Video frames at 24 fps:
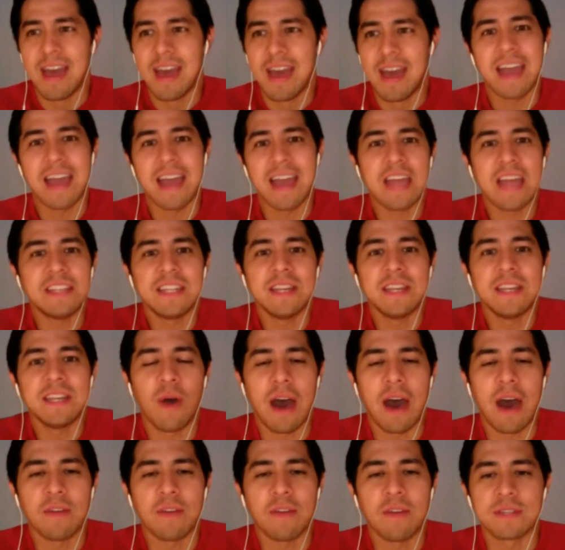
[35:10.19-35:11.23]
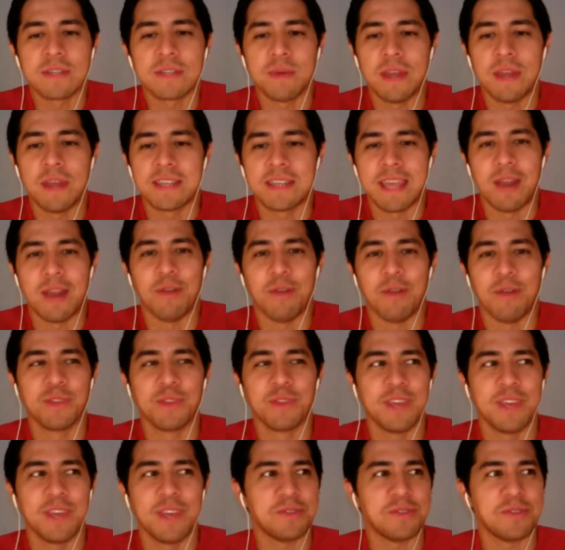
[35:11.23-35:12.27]
I didn't know how to explain it because I don't
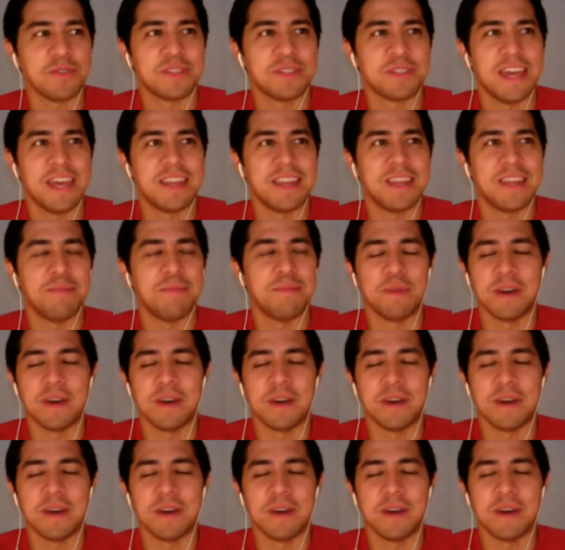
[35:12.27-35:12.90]
really understand it,